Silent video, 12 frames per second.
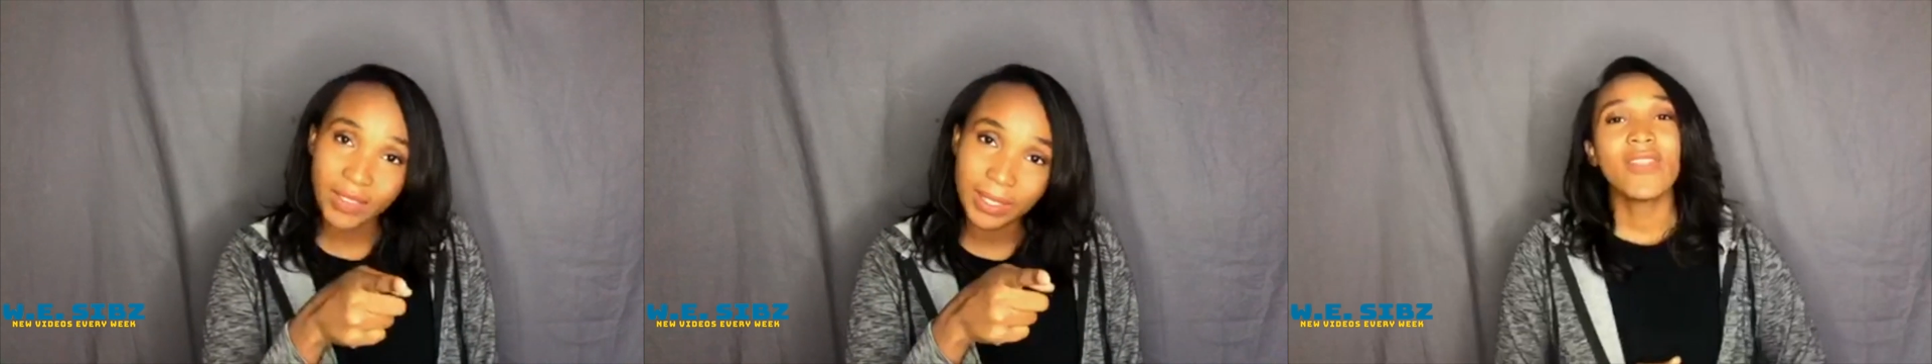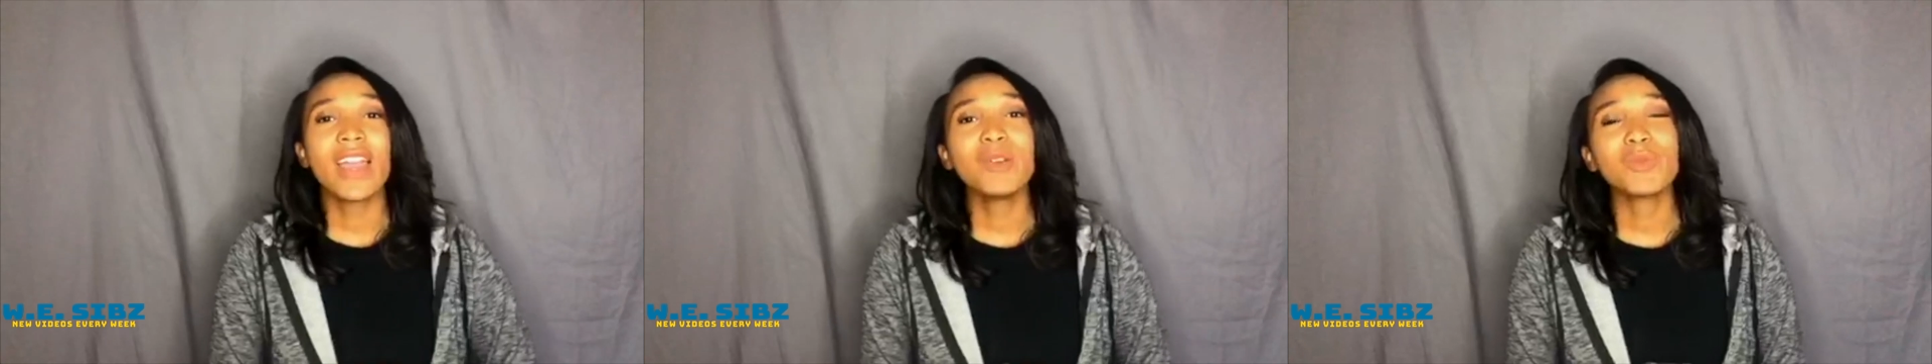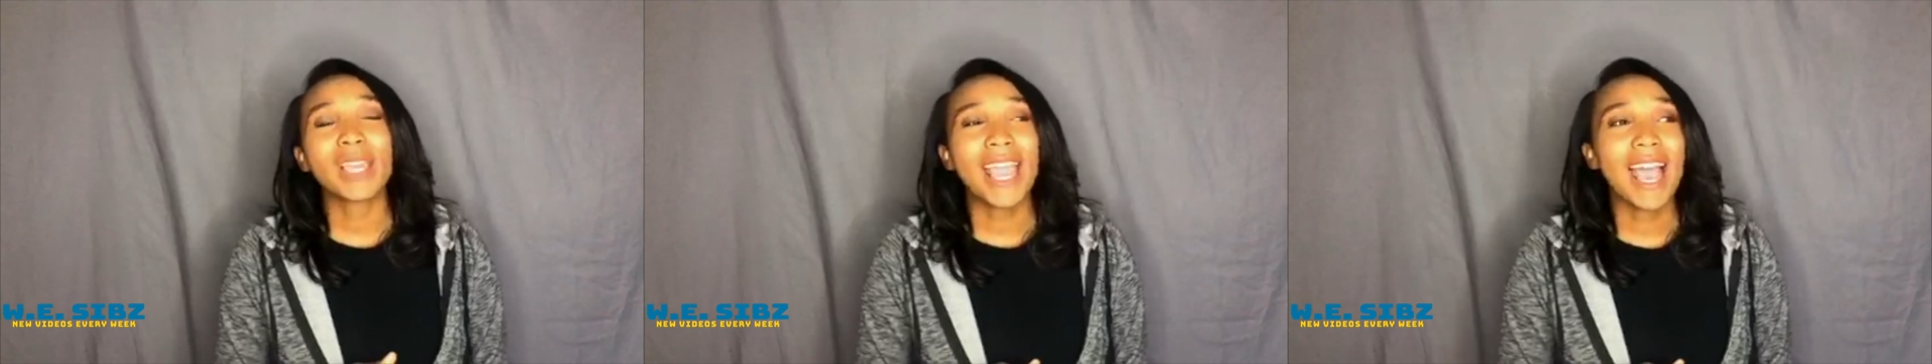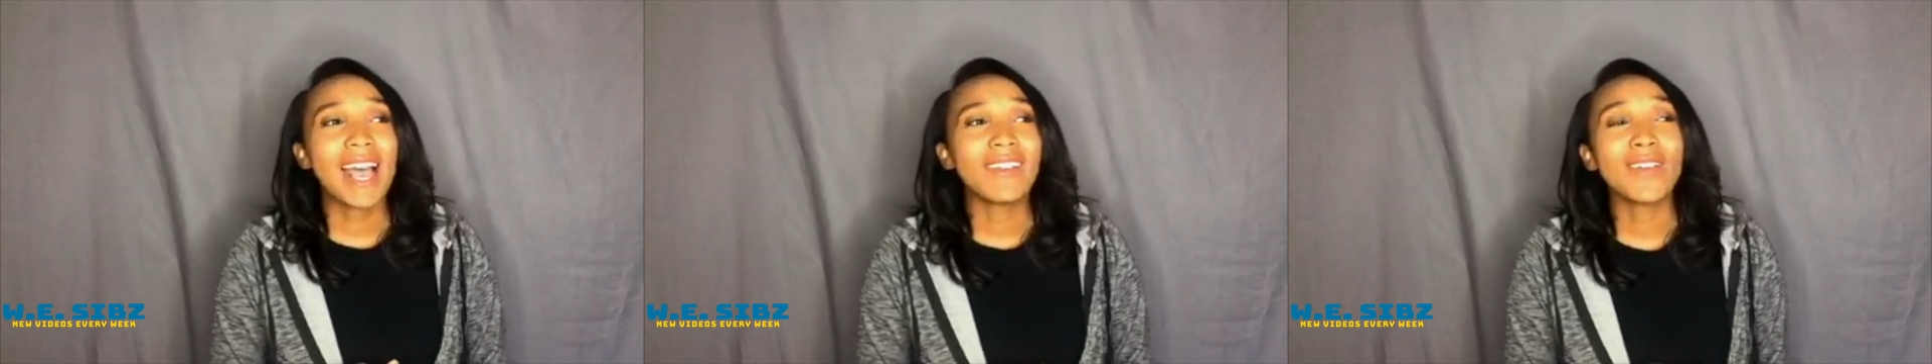Then we
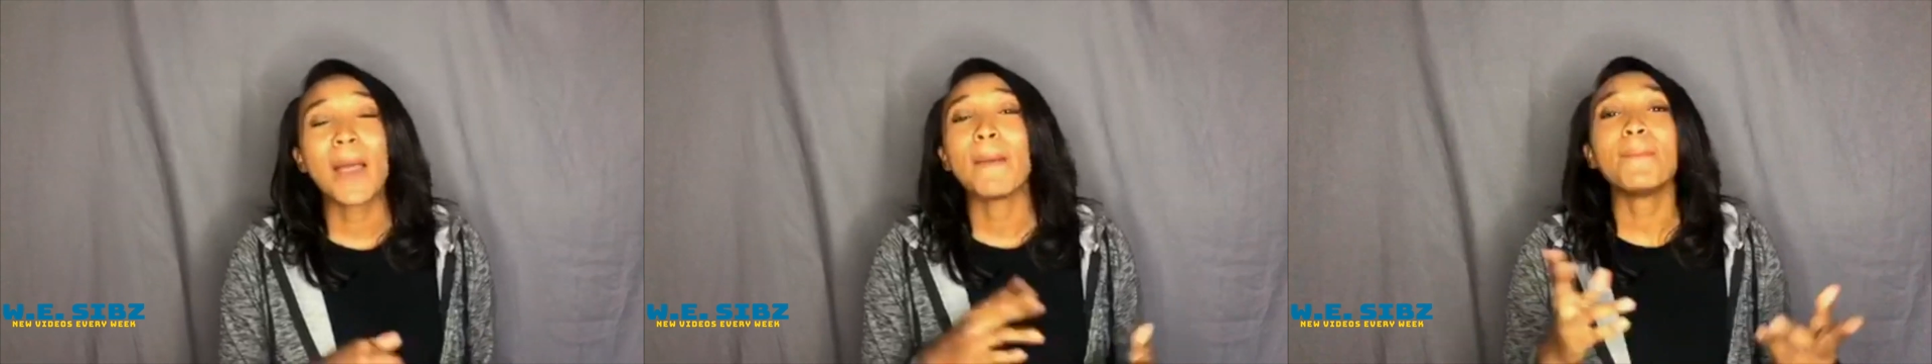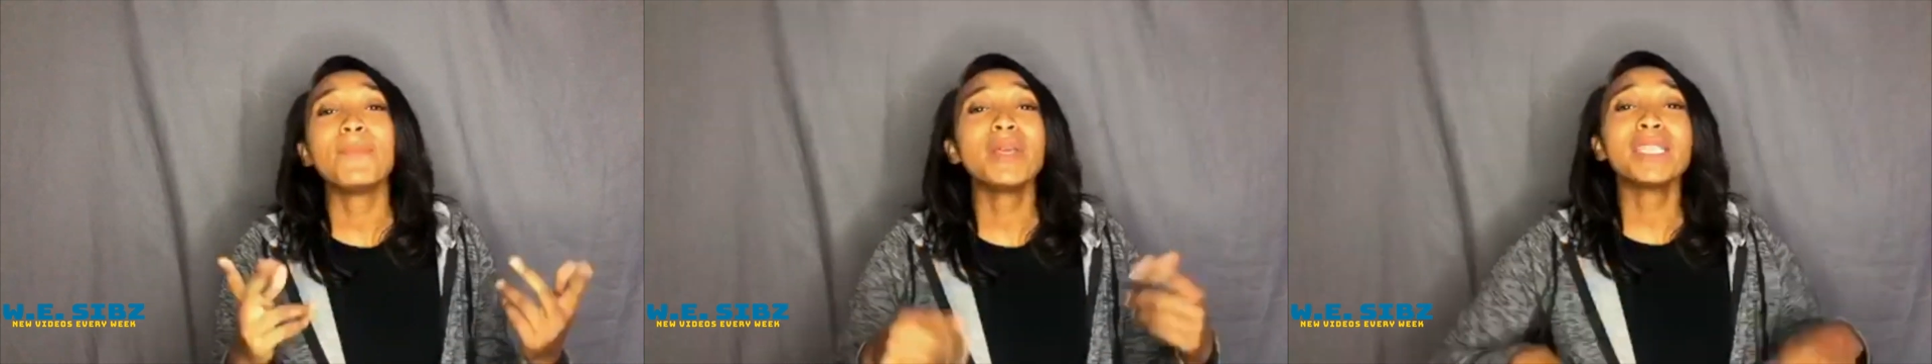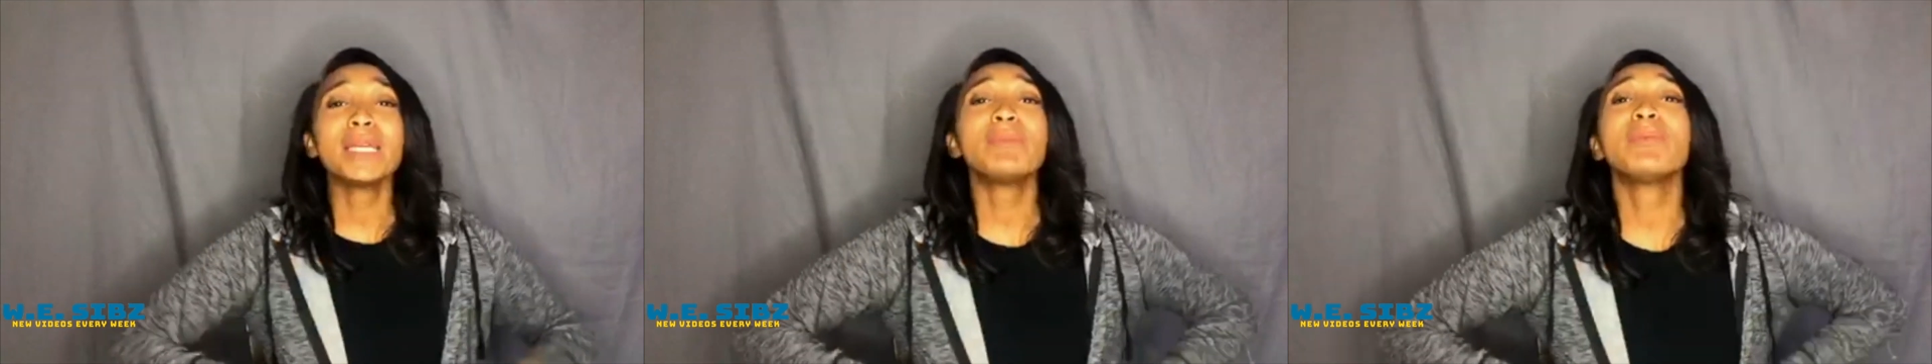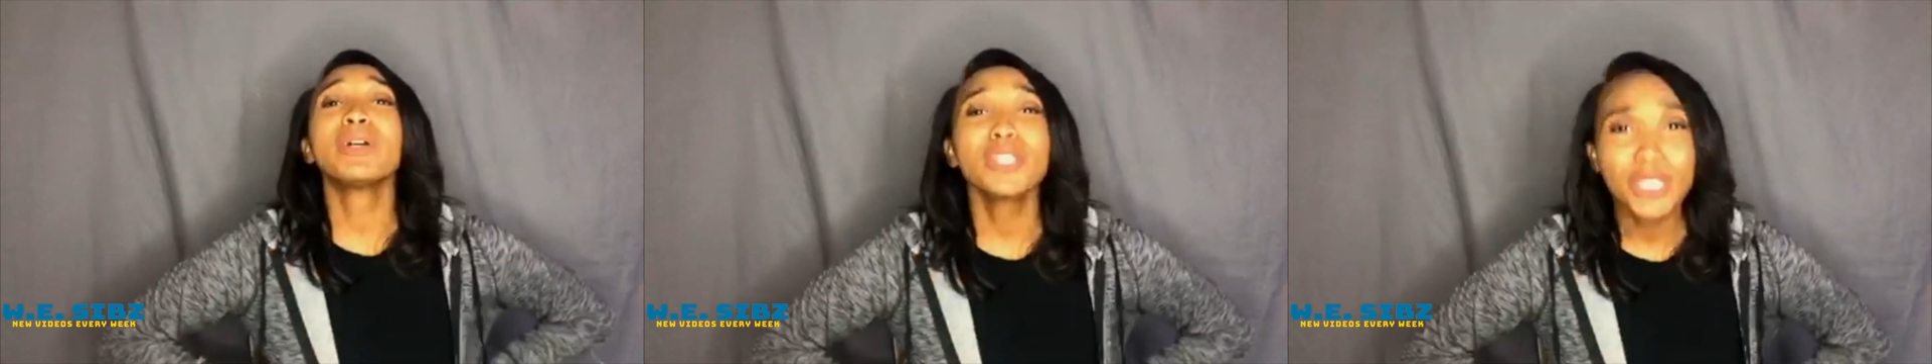have Billy
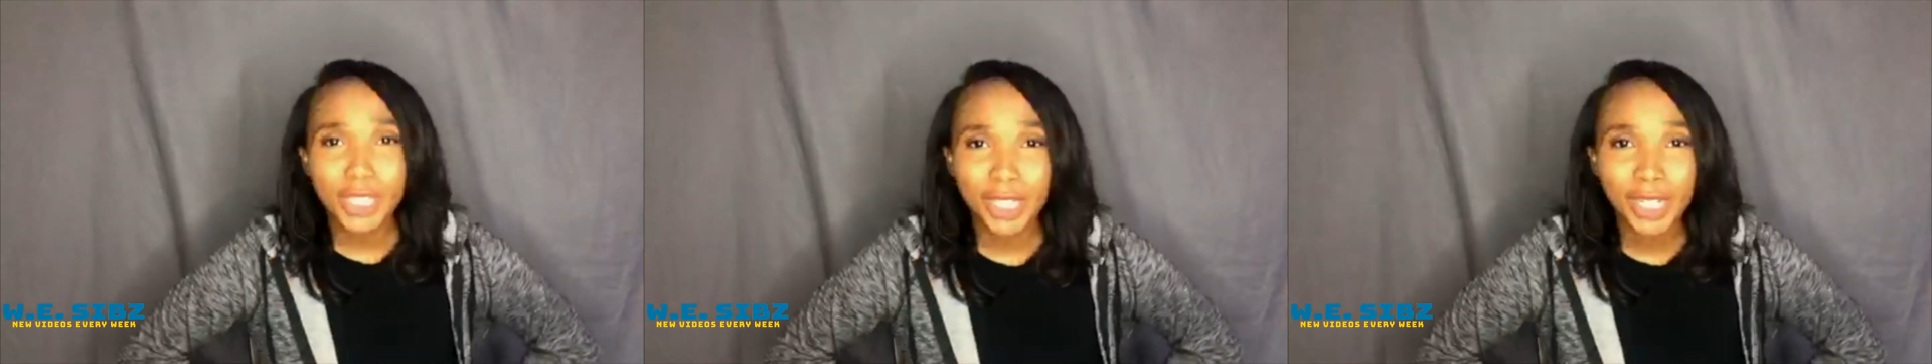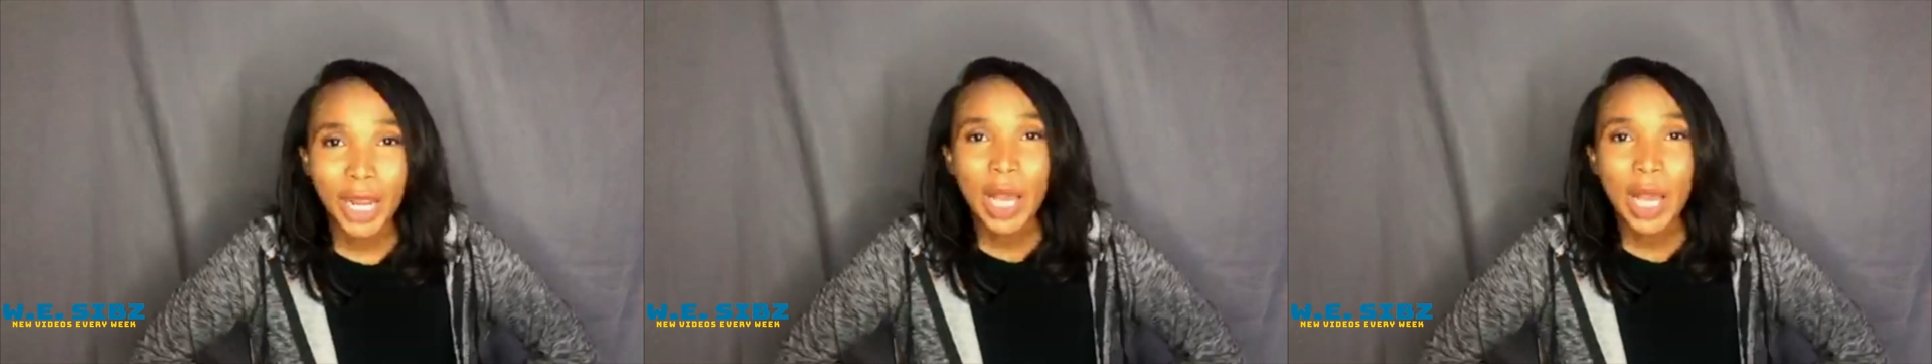Butcher,